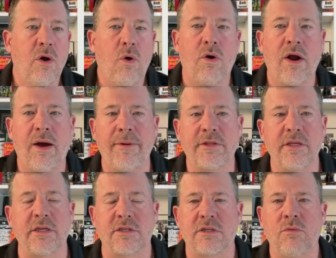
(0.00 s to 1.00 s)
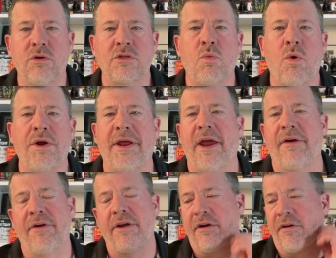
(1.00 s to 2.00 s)
Or how about this? What's one
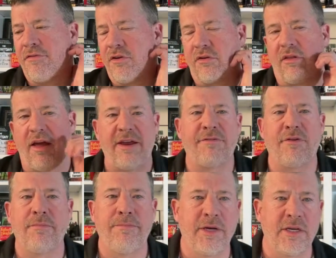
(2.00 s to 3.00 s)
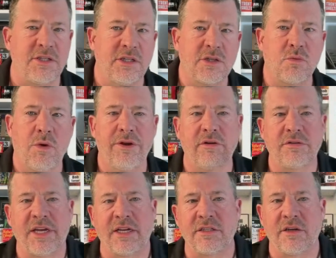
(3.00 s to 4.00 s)
area of your life or business where you tend to